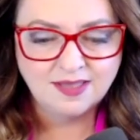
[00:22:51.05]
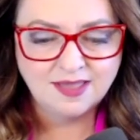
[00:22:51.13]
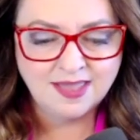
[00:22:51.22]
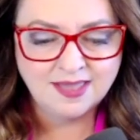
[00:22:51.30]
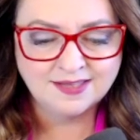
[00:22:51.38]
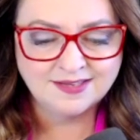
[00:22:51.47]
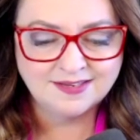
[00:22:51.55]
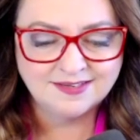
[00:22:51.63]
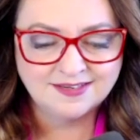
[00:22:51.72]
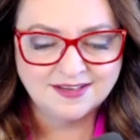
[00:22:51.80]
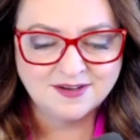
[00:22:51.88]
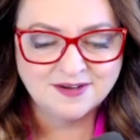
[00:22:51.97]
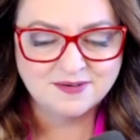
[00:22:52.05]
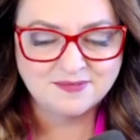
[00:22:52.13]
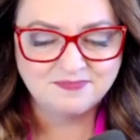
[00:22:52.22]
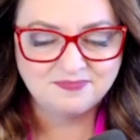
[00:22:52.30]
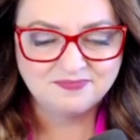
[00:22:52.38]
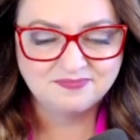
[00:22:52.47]
And
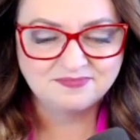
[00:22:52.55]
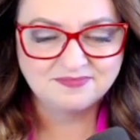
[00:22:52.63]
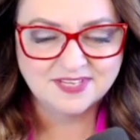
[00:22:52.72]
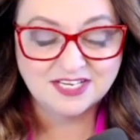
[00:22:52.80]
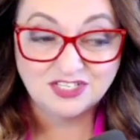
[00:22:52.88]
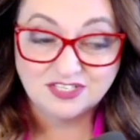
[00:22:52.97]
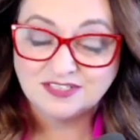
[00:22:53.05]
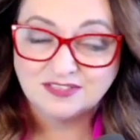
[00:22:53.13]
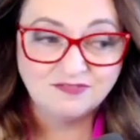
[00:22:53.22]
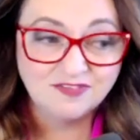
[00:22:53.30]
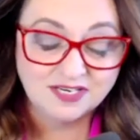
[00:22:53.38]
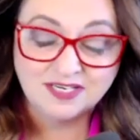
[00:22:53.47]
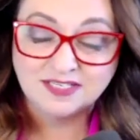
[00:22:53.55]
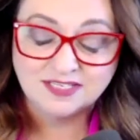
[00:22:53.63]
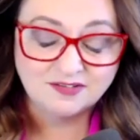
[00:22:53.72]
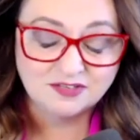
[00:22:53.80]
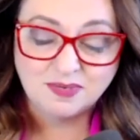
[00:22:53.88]
um, it's just fun in Dallas.